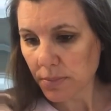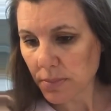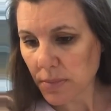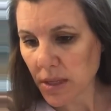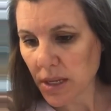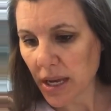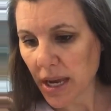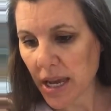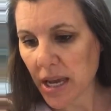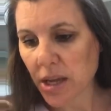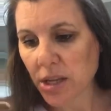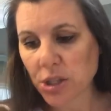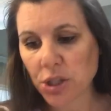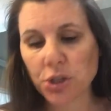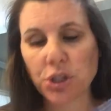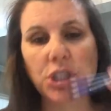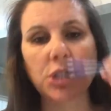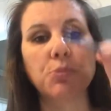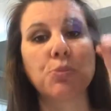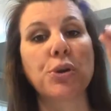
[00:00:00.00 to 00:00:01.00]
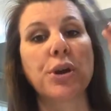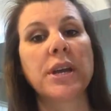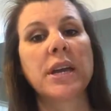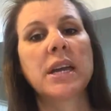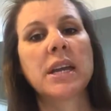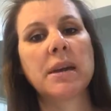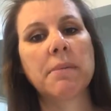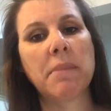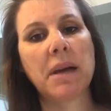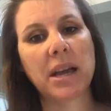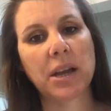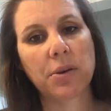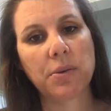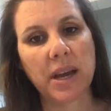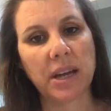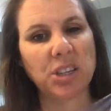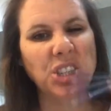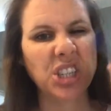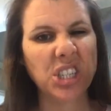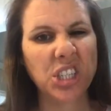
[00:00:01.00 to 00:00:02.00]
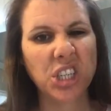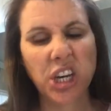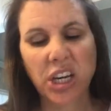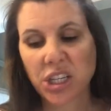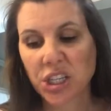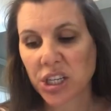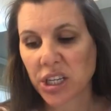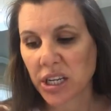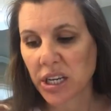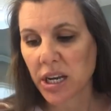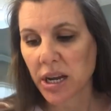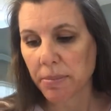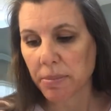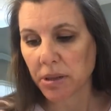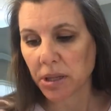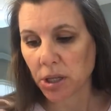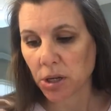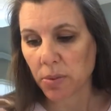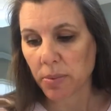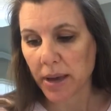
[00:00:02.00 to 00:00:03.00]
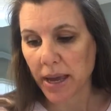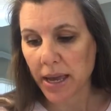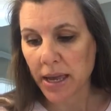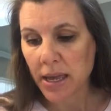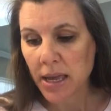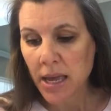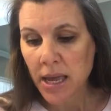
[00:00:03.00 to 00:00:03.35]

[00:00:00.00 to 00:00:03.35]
Okay, so just bringing it back around, just changing it up a little bit.